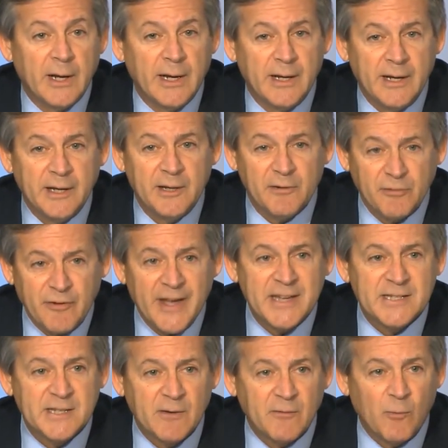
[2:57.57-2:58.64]
in the
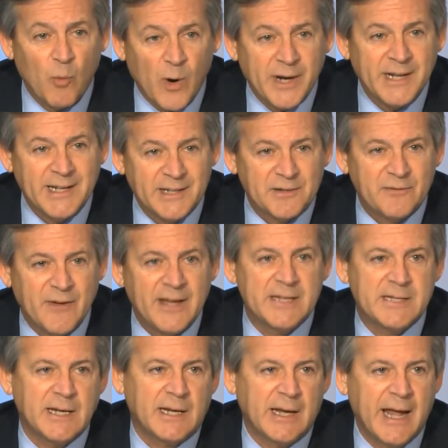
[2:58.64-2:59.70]
face of what he is
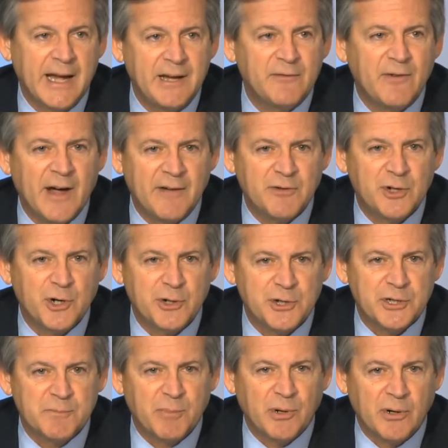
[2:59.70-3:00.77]
facing. 85
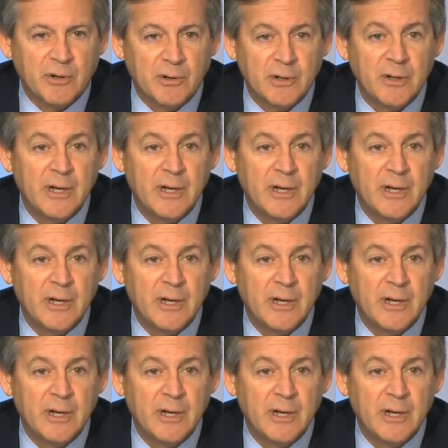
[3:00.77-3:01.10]
churches burned,